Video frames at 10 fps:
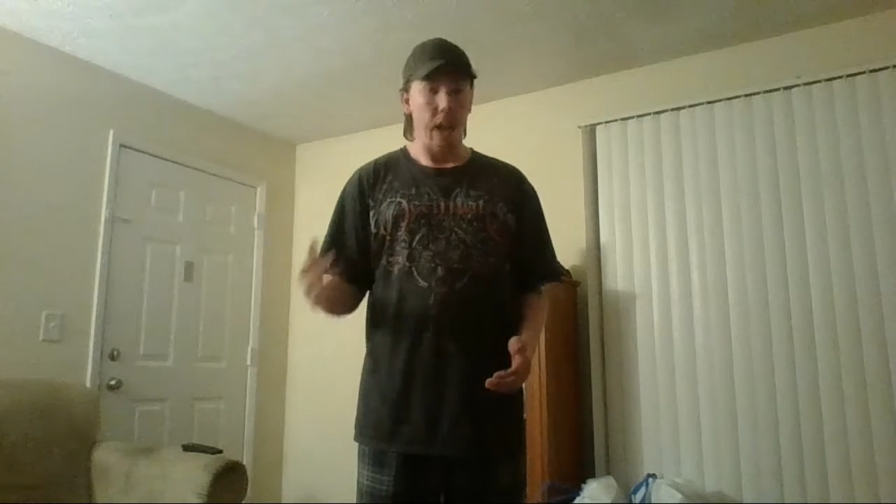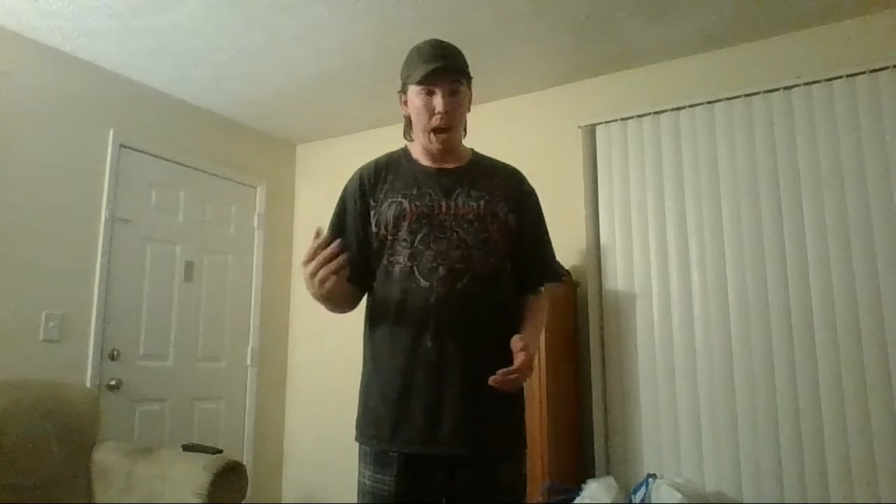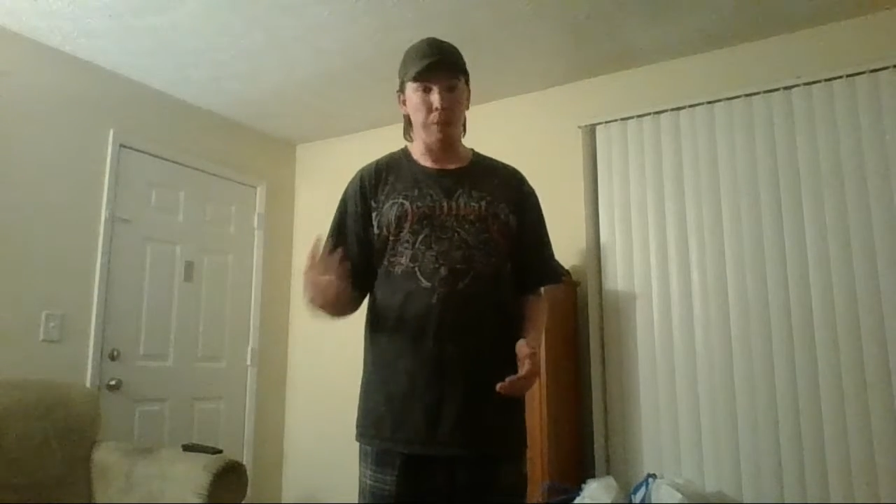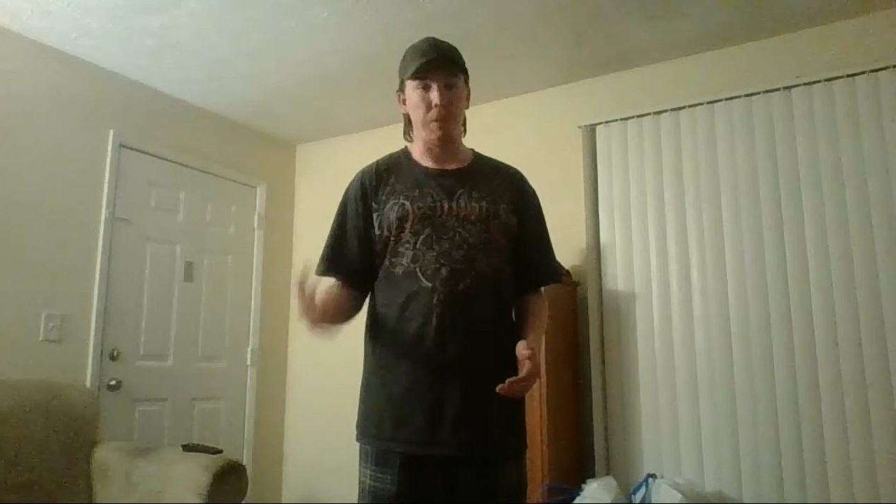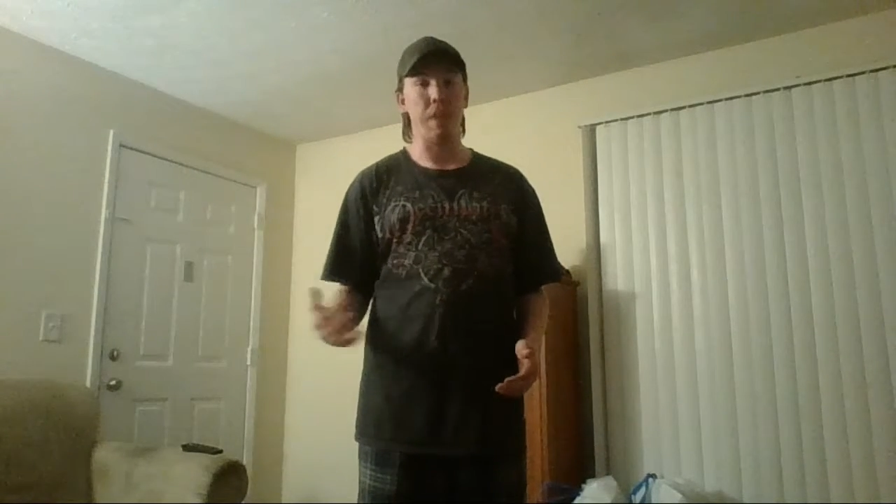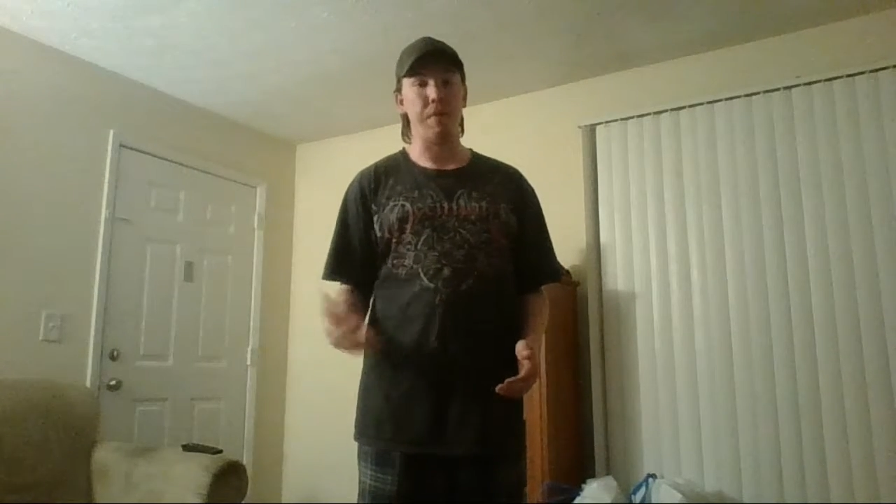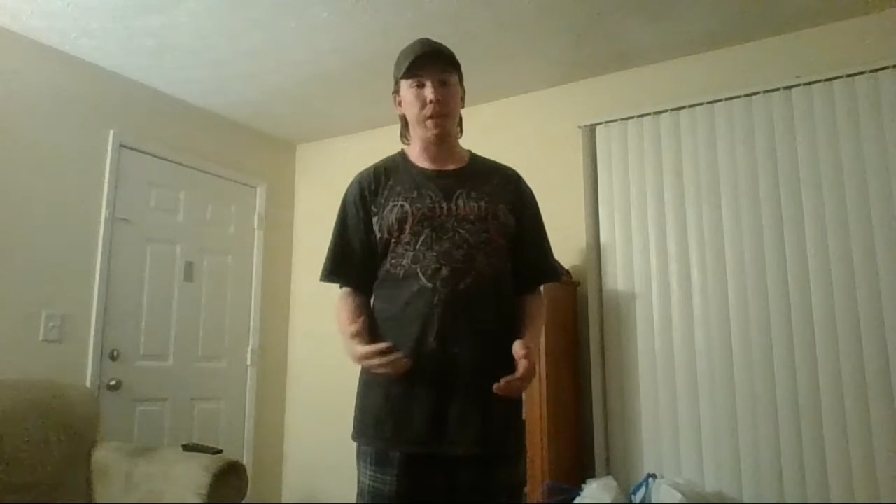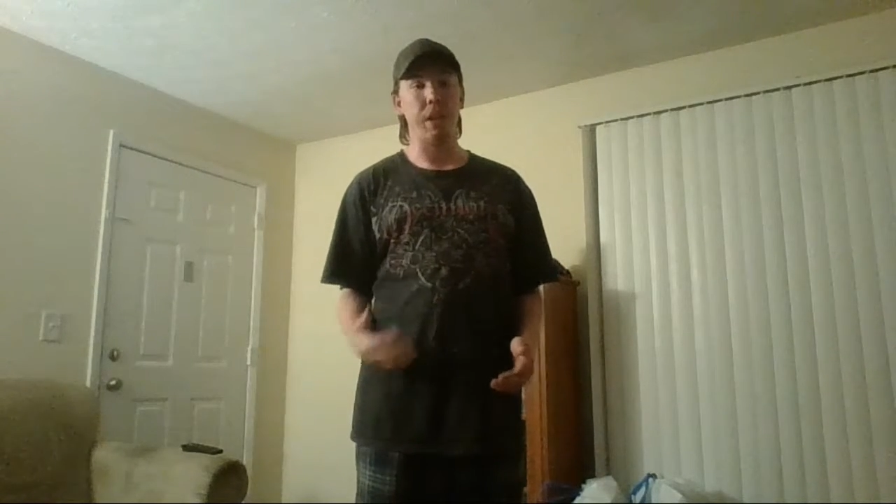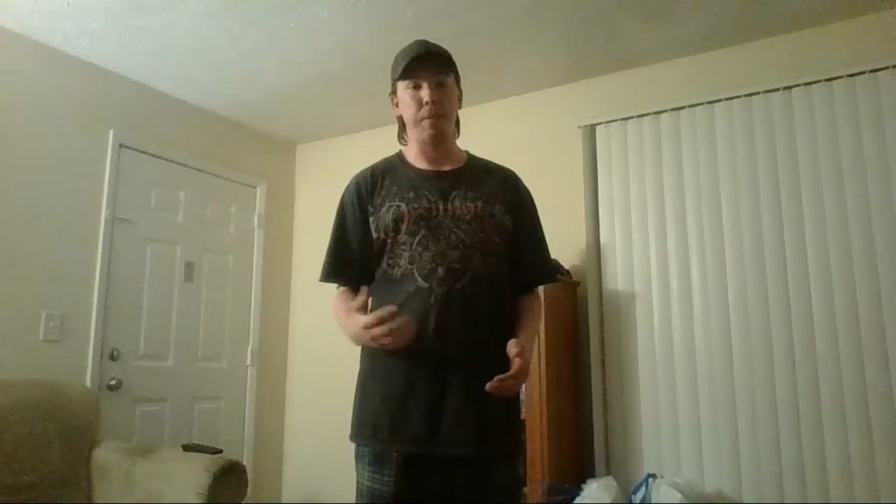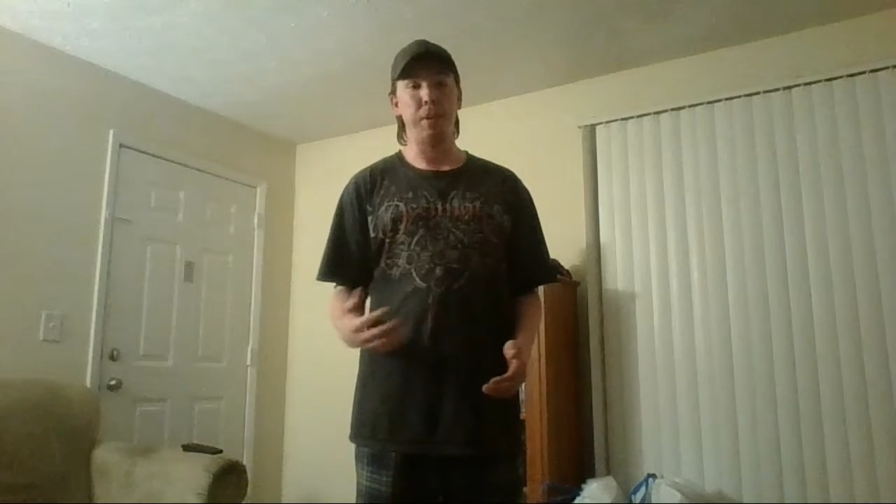I'll
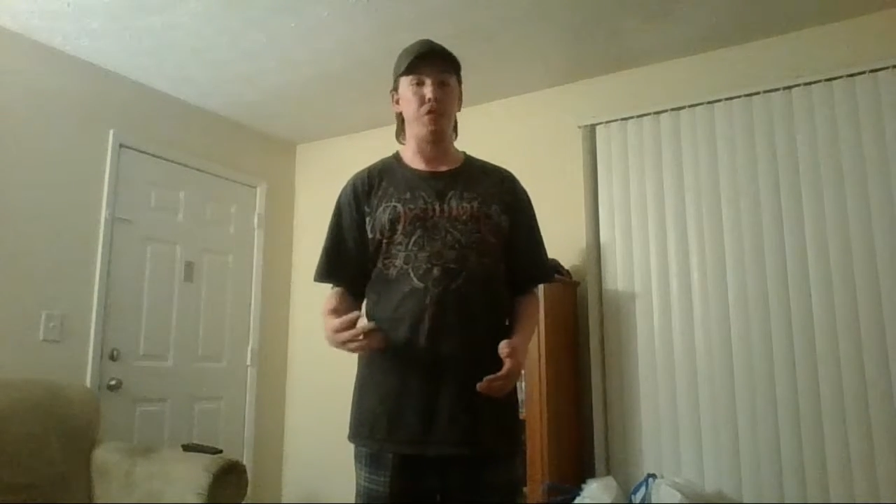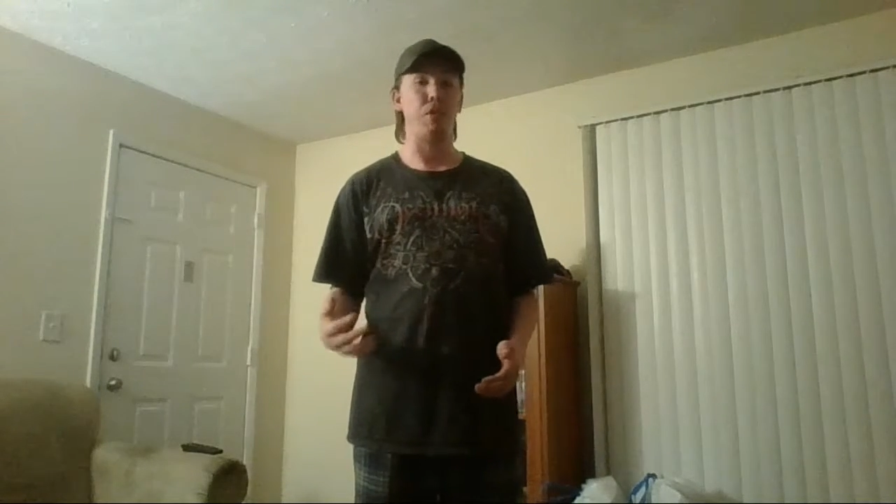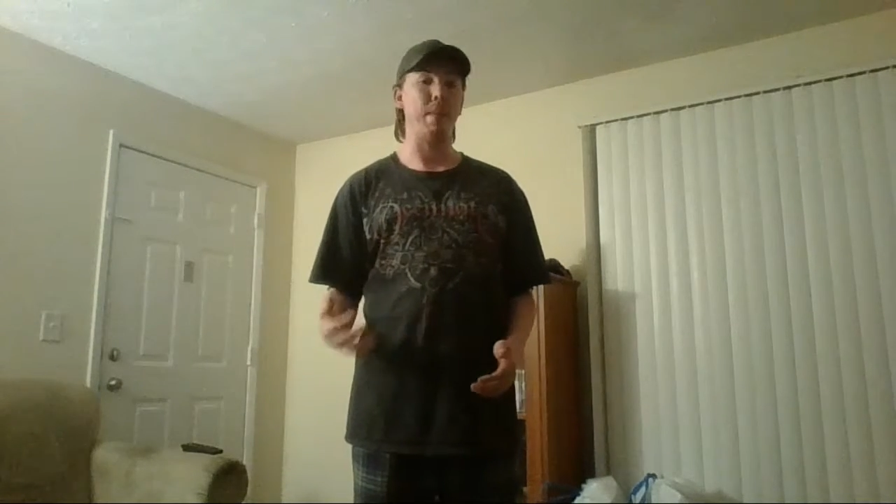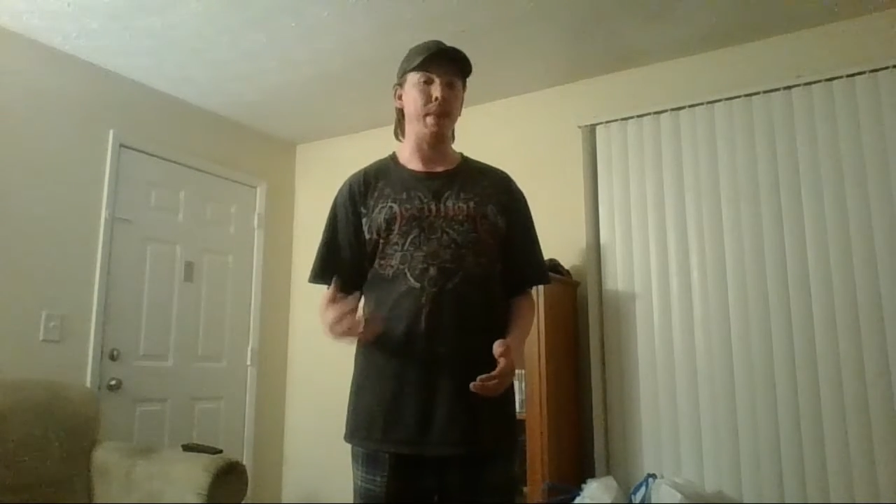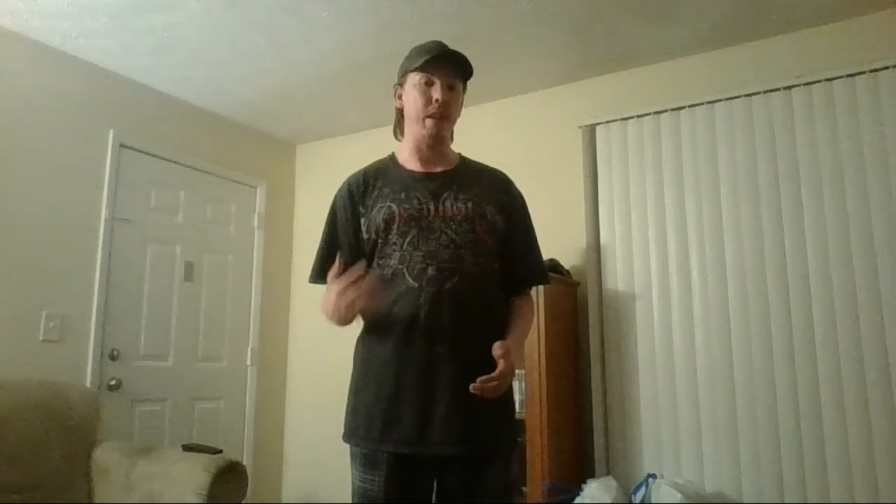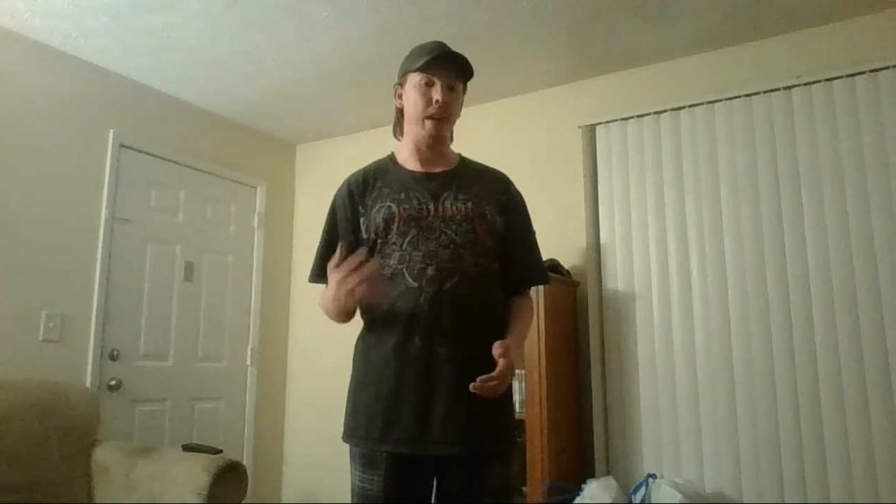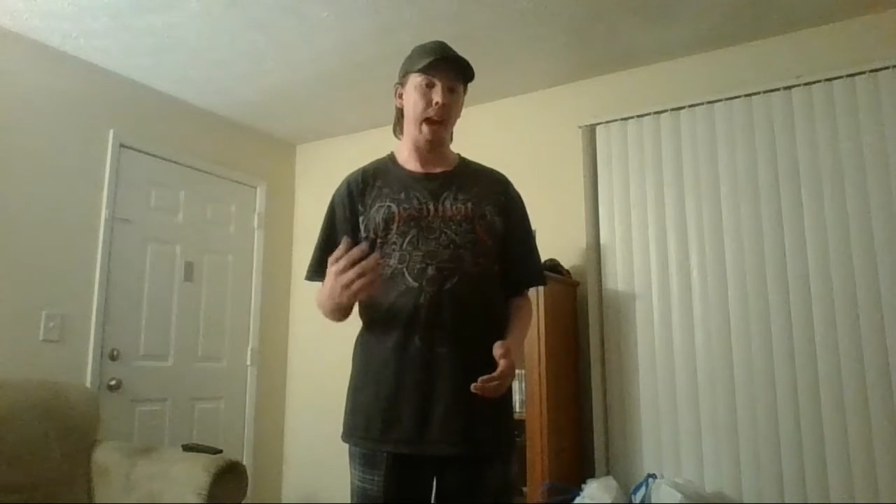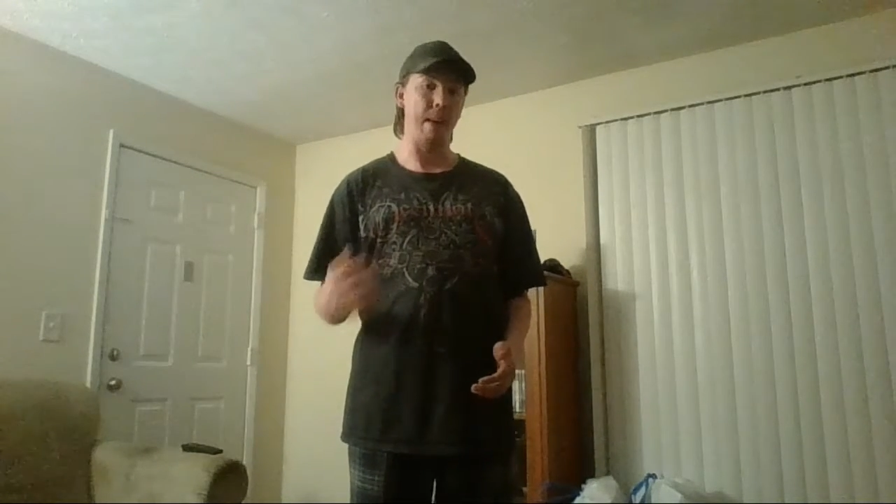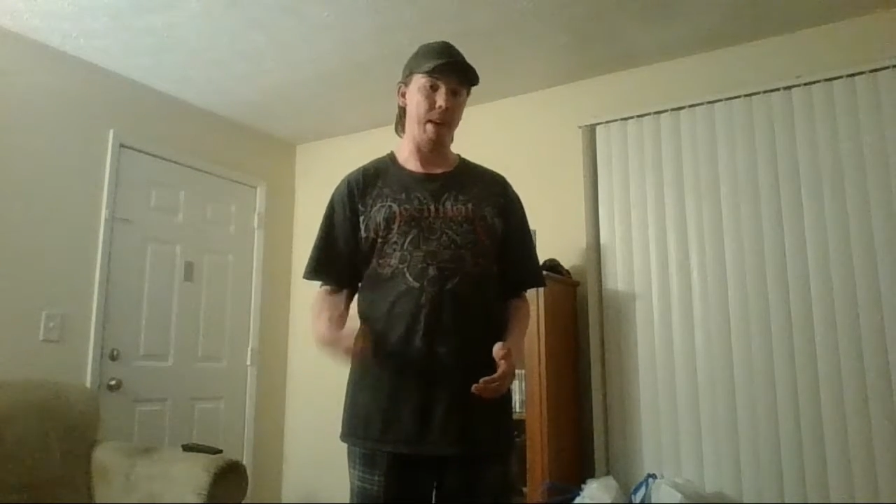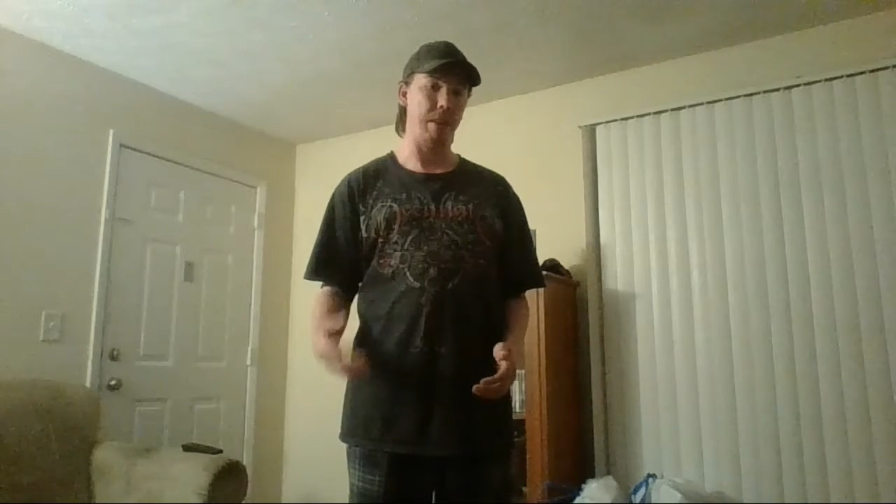definitely be streaming
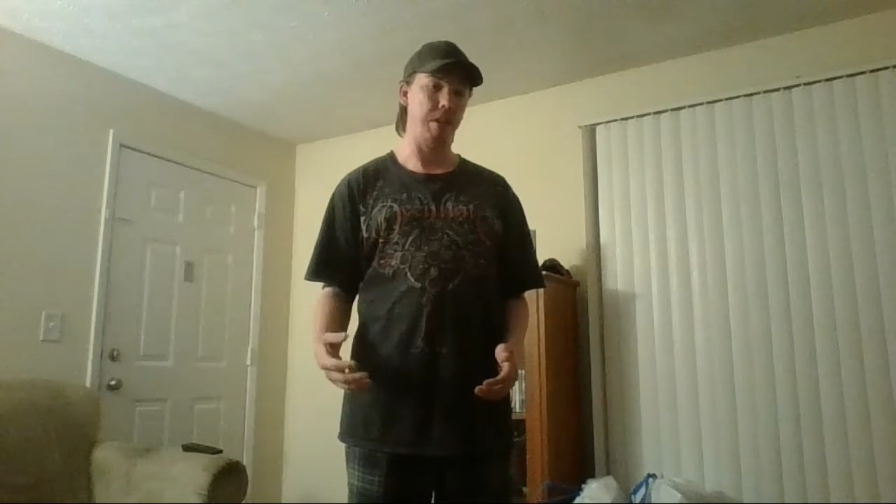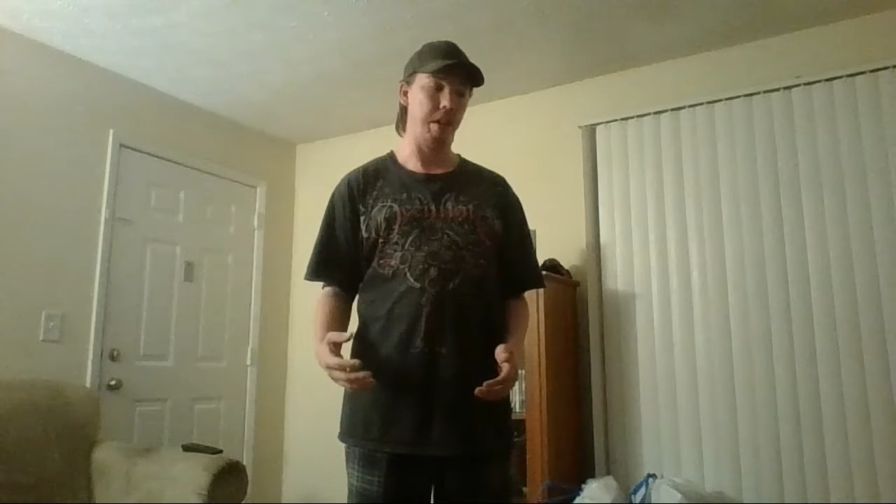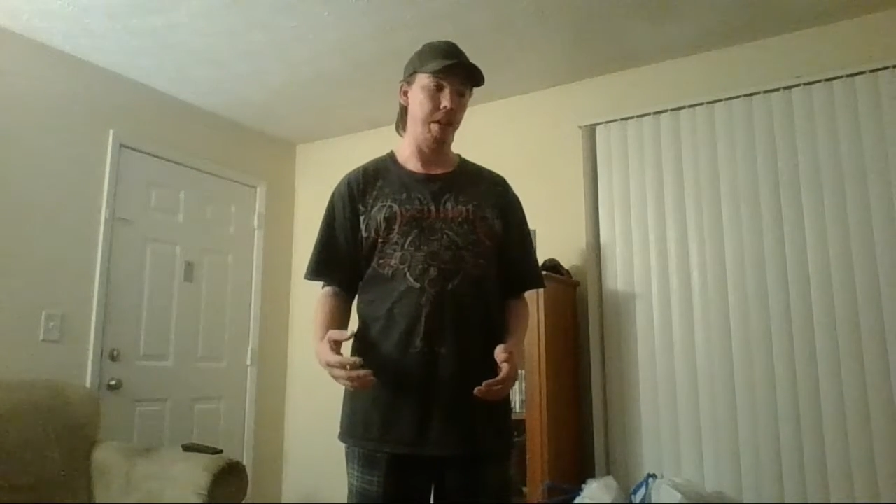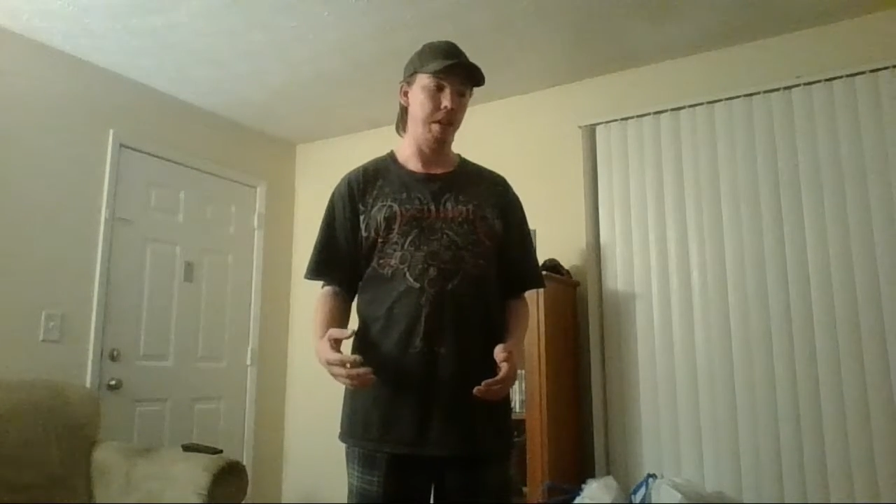iRacing.